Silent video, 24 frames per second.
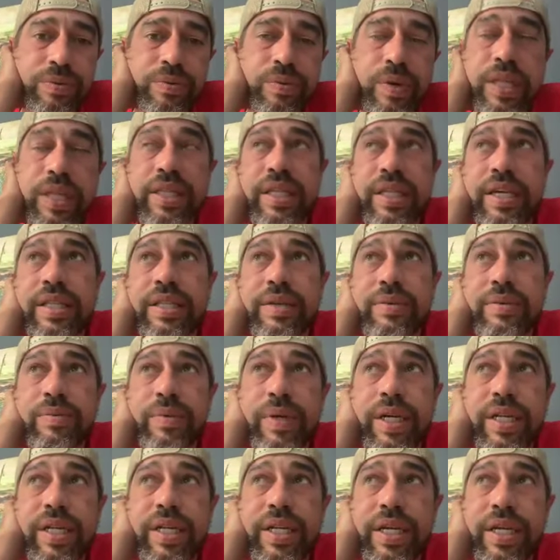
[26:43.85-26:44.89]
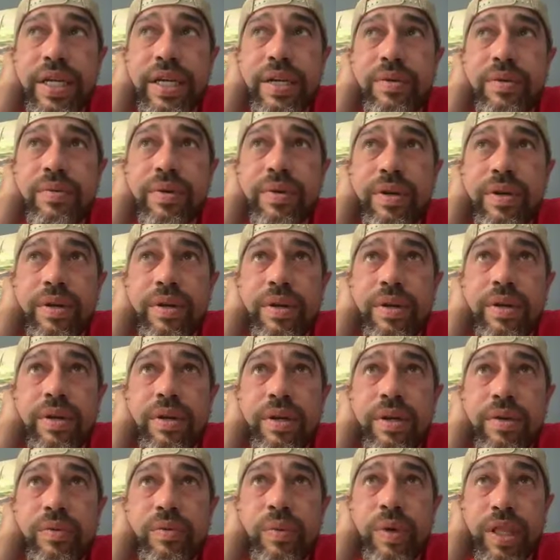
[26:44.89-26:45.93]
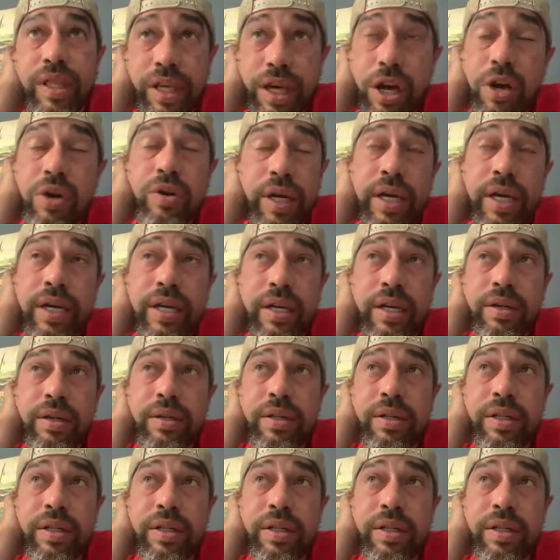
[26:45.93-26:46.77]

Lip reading: One thing that we did with yoga,